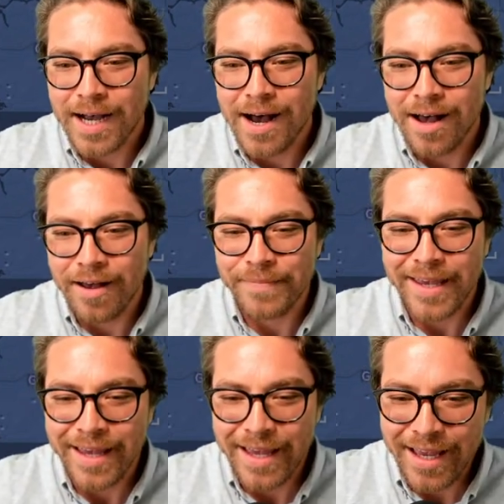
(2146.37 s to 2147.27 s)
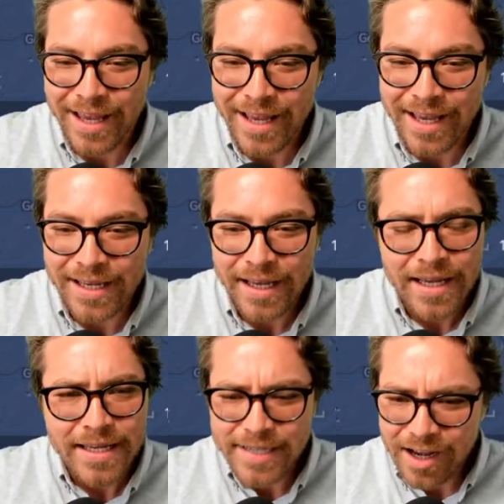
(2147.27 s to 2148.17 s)
Tommy.
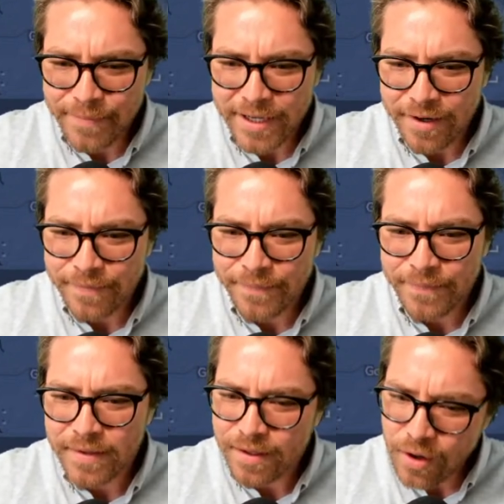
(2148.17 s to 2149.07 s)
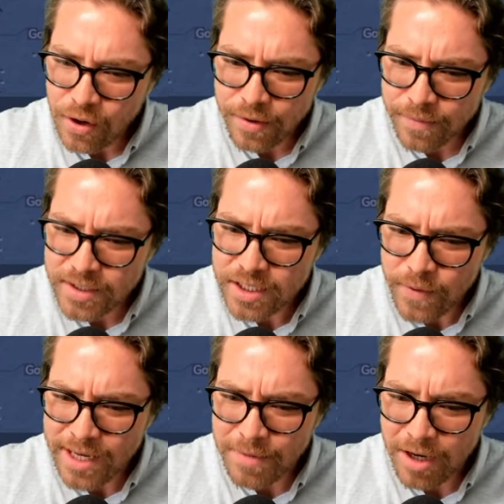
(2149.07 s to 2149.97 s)
Tommy, did
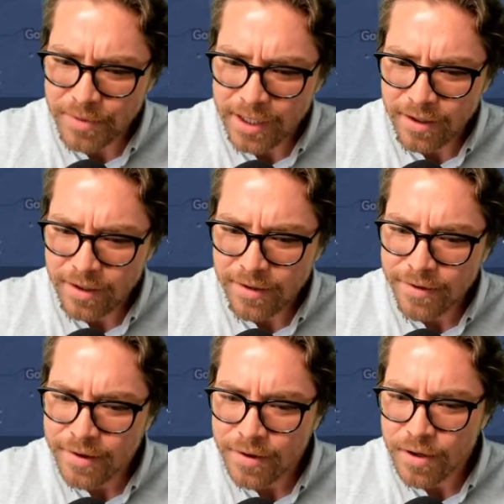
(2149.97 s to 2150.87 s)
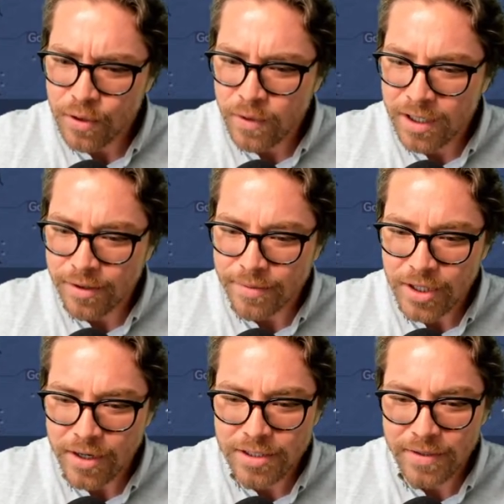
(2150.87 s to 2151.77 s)
you email me? Are you the one I'm
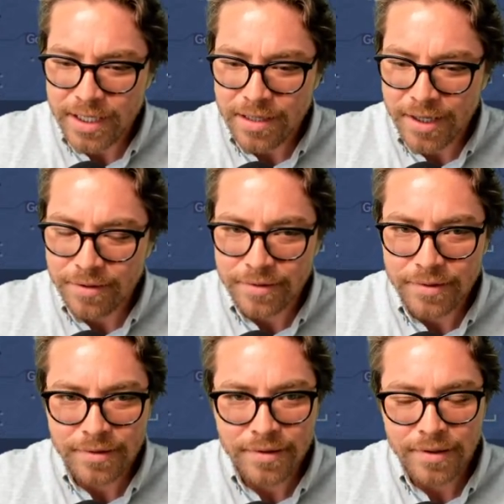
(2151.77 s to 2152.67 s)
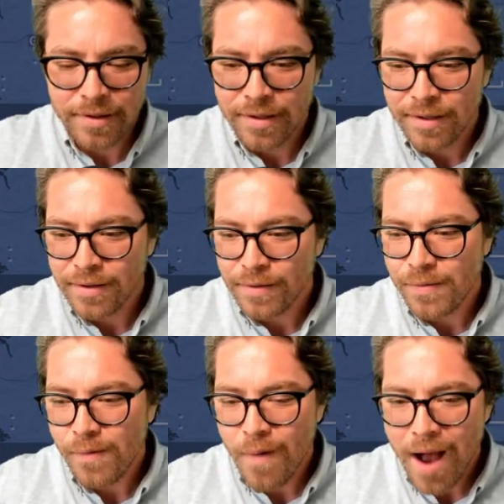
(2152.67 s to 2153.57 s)
talking to in email?
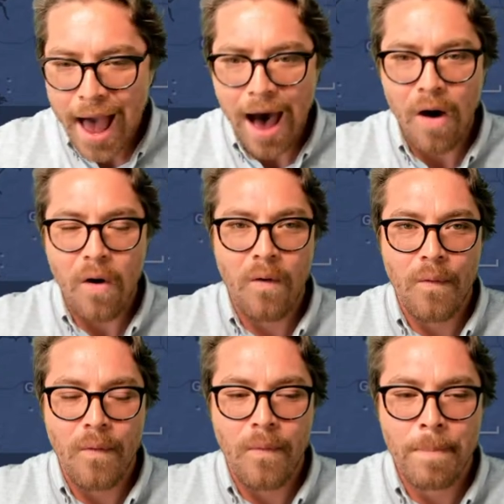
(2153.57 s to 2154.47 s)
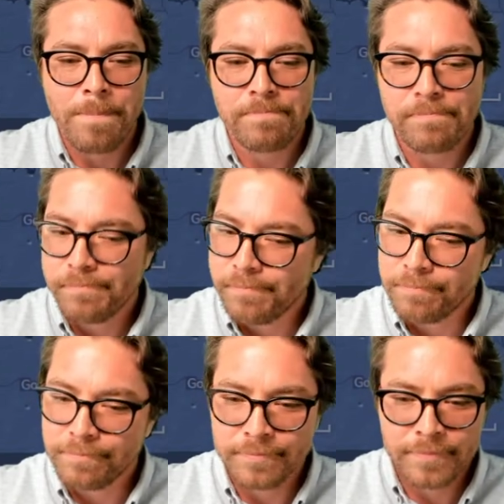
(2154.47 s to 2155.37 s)
Wow. Mm.
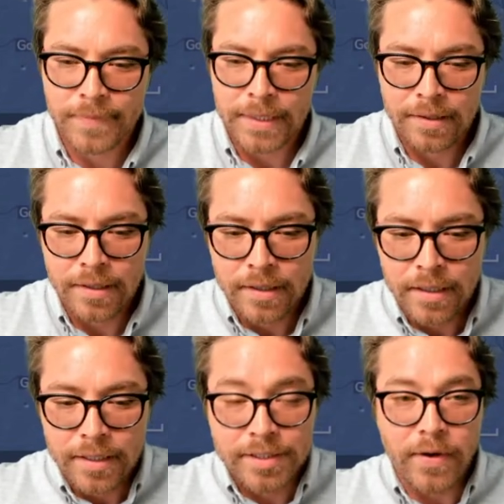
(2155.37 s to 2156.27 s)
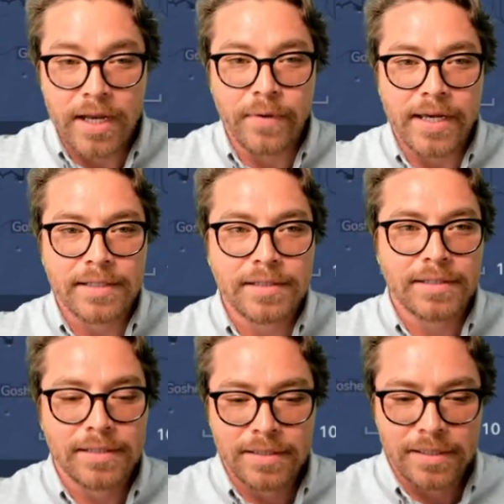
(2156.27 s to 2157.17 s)
So,
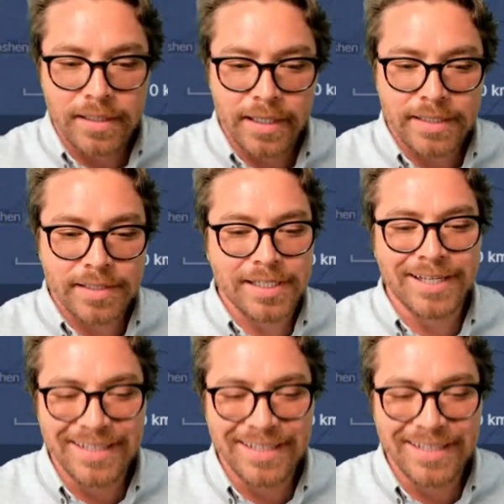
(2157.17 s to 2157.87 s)
anyways, let's